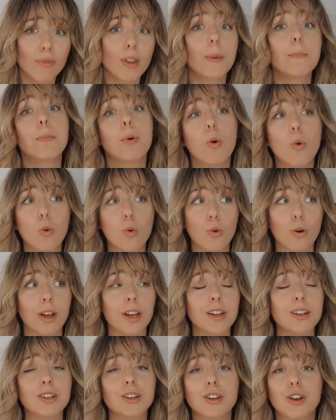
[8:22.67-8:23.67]

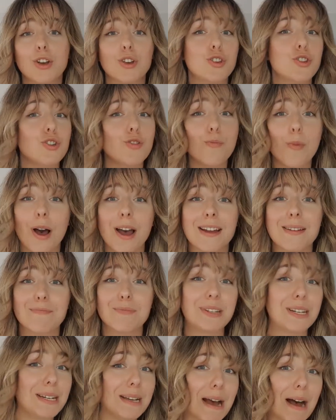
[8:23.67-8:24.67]
poured, you might
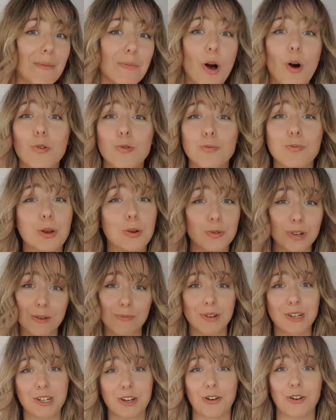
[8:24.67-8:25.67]
dig up old building
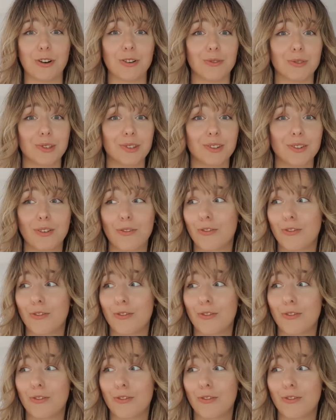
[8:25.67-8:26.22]
materials